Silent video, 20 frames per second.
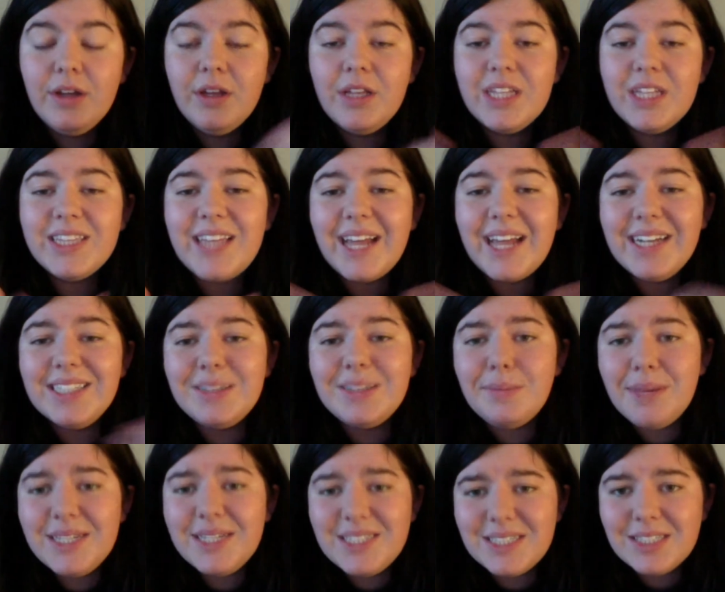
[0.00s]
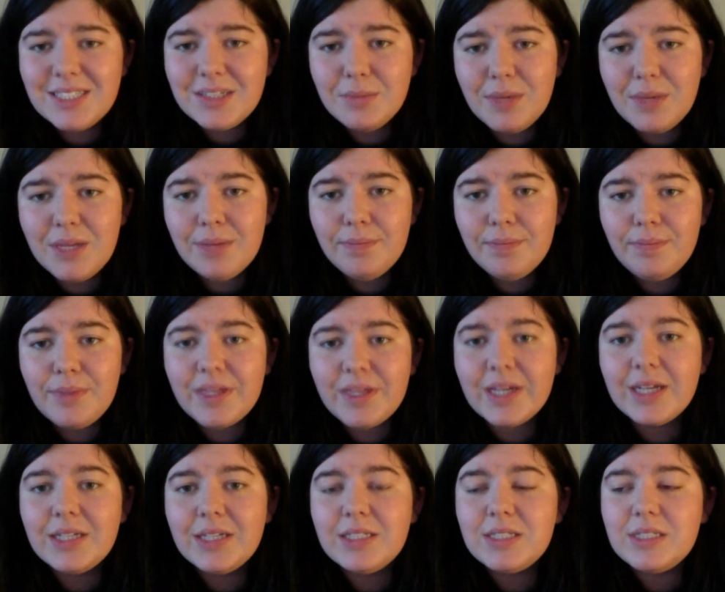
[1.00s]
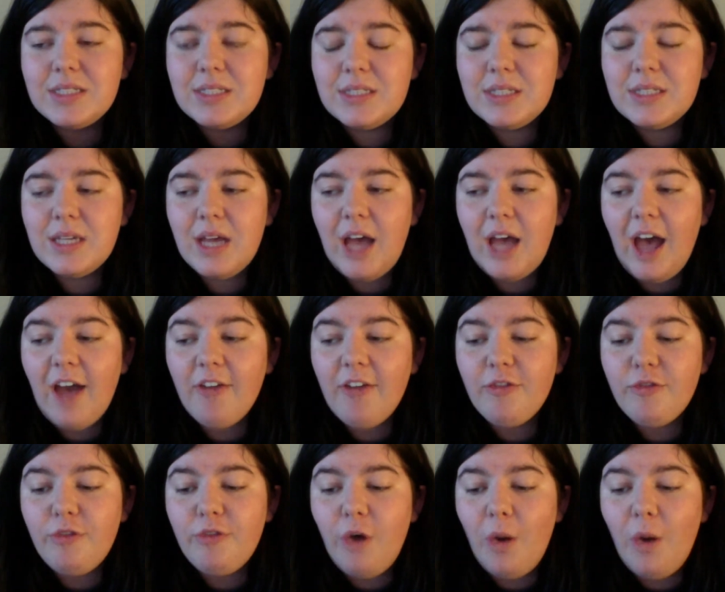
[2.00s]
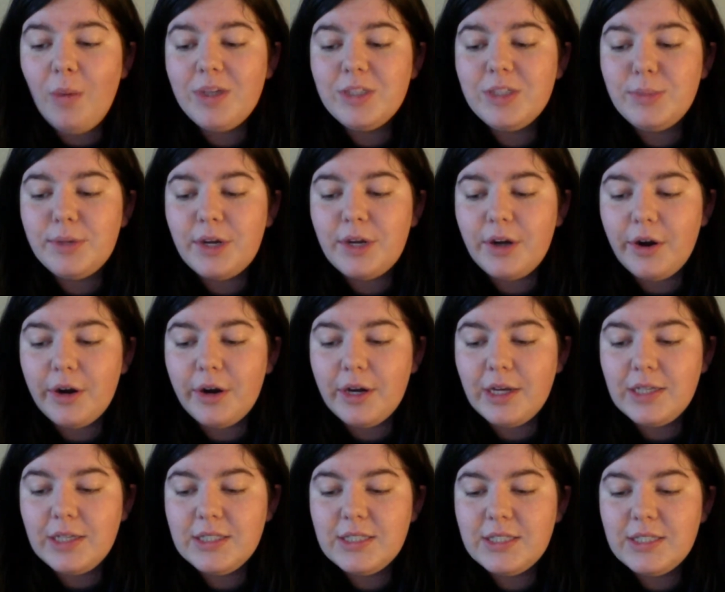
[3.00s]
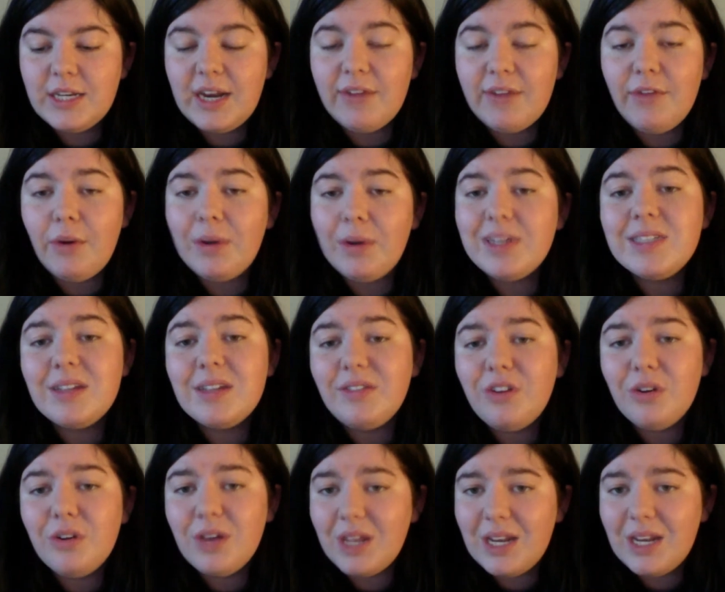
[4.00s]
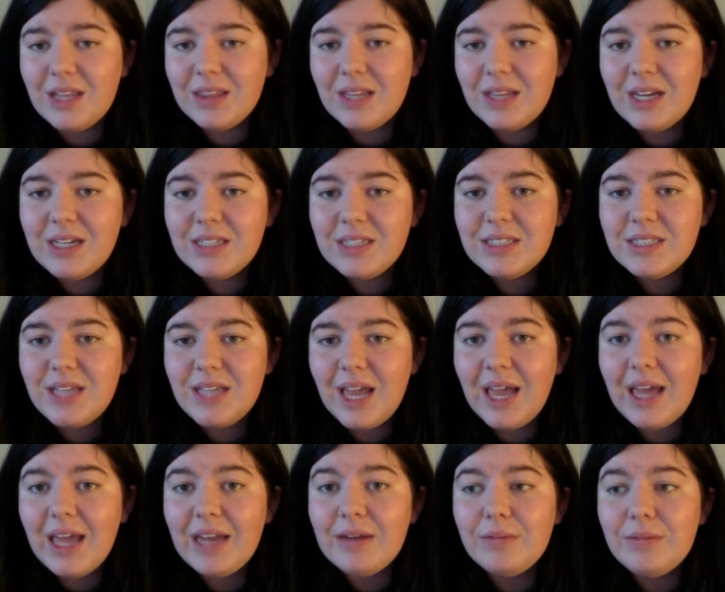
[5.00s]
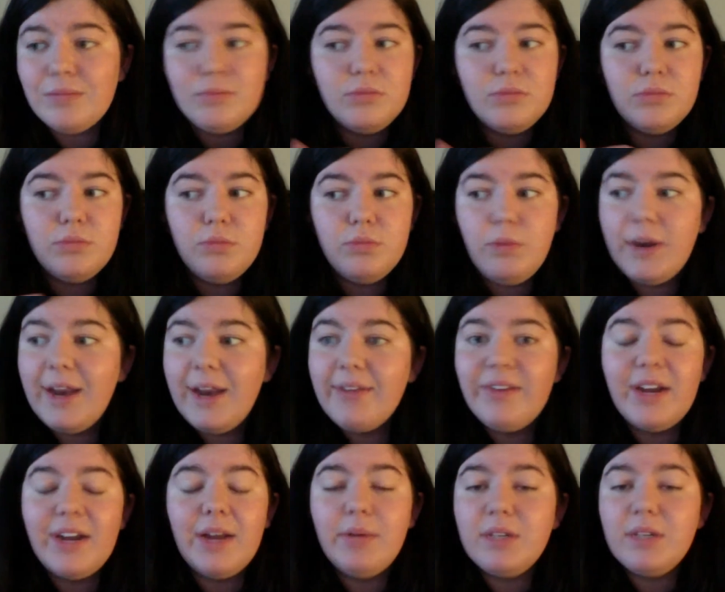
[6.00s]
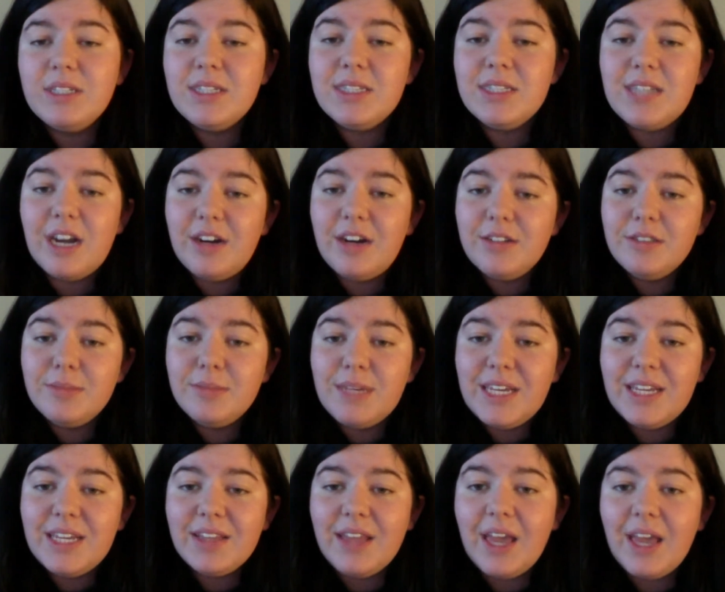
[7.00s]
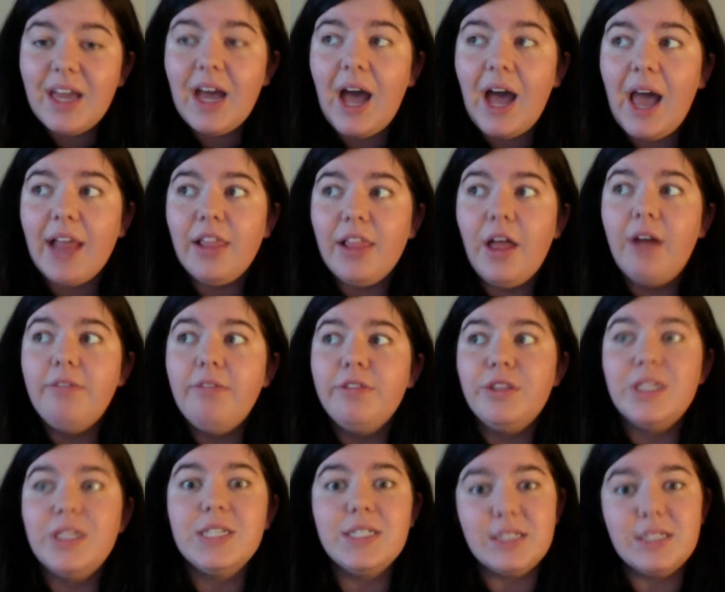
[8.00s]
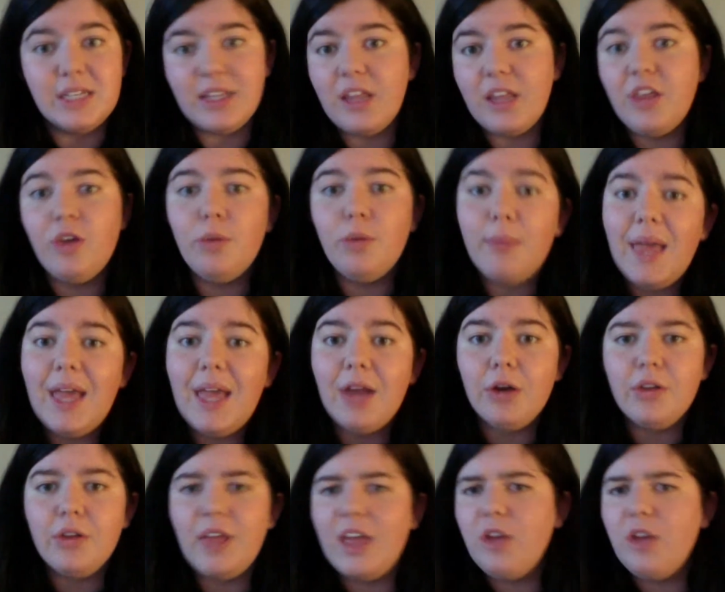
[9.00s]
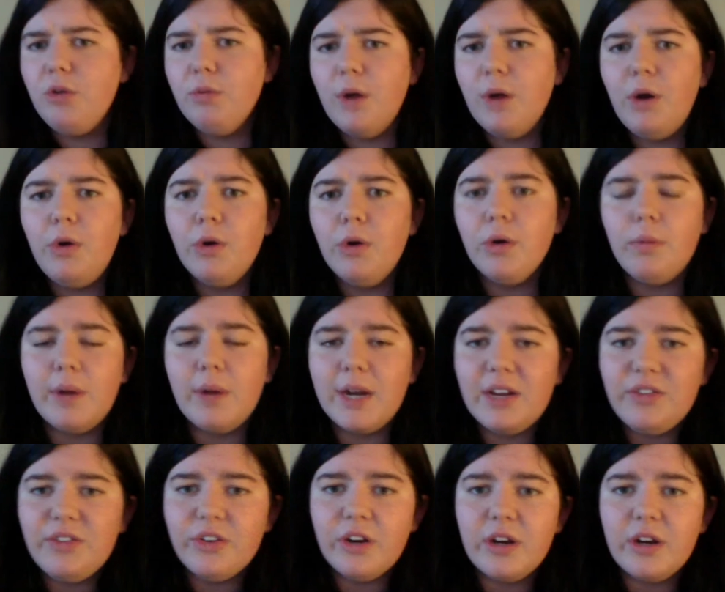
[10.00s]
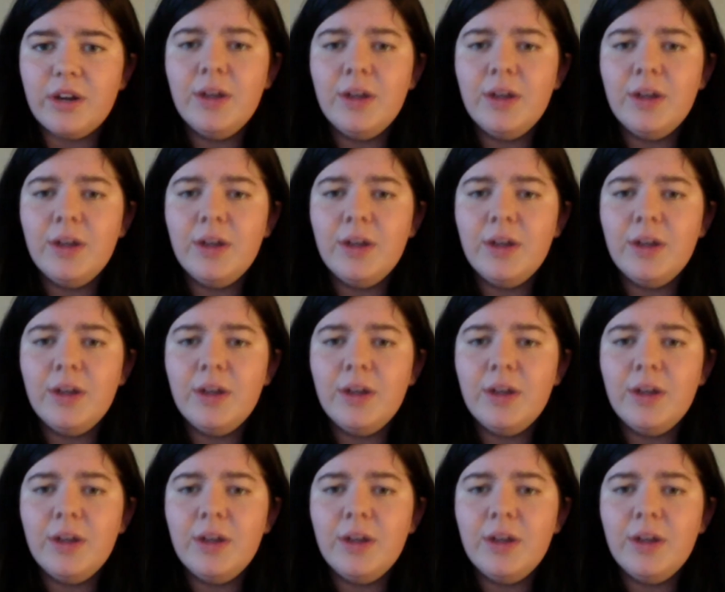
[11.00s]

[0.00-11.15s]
that is amazing to me, because I've always been an artist and I've always loved creating things, and whenever anyone tells me like I loved this thing that you made or that you wrote or whatever,